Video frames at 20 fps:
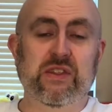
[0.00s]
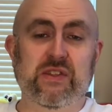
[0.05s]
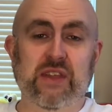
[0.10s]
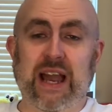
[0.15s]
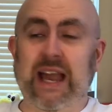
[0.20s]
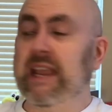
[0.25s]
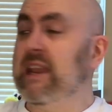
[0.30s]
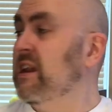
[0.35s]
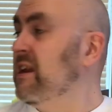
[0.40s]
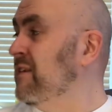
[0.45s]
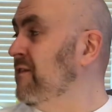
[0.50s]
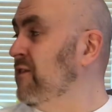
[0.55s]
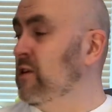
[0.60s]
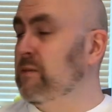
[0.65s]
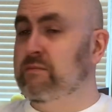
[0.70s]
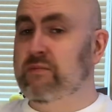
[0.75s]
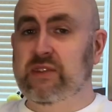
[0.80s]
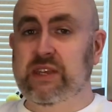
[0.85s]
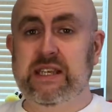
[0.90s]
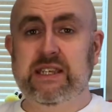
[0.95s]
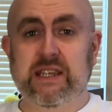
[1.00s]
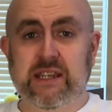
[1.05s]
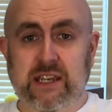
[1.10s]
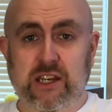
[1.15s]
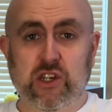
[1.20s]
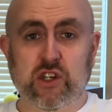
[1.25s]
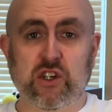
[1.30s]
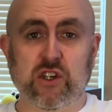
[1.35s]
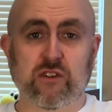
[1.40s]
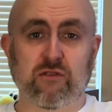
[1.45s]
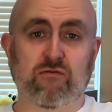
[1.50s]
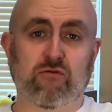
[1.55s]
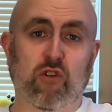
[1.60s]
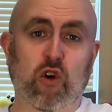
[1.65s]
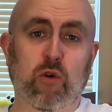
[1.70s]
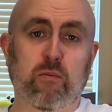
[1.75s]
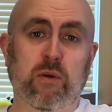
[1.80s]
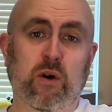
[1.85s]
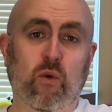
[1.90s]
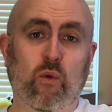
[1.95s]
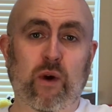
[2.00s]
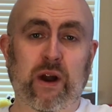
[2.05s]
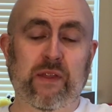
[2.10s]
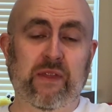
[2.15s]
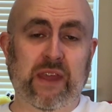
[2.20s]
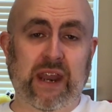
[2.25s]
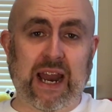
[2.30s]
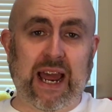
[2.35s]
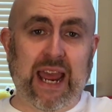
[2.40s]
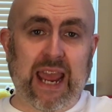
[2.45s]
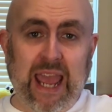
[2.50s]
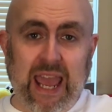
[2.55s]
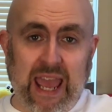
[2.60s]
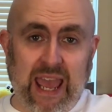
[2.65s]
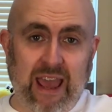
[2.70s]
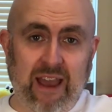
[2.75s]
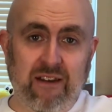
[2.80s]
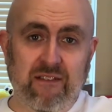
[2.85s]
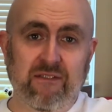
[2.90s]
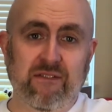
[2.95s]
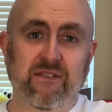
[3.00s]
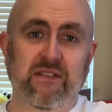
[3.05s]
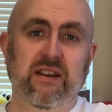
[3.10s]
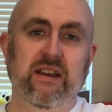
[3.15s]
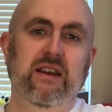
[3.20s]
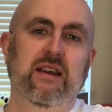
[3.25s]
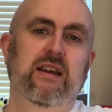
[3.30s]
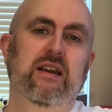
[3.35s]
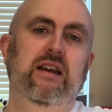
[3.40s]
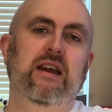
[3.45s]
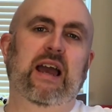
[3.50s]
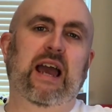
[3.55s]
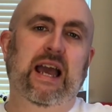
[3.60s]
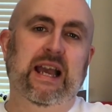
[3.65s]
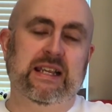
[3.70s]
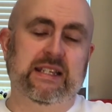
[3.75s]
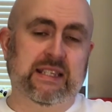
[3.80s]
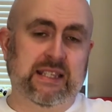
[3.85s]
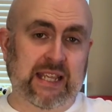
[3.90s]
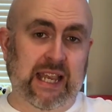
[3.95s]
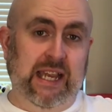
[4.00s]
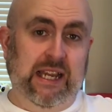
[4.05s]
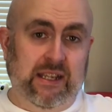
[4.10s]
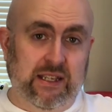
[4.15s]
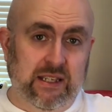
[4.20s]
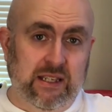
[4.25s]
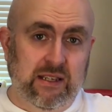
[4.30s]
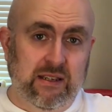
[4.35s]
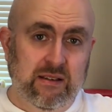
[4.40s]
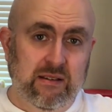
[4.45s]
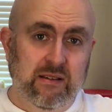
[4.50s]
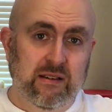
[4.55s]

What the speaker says: I can confirm this edition of Roma I that I have has text.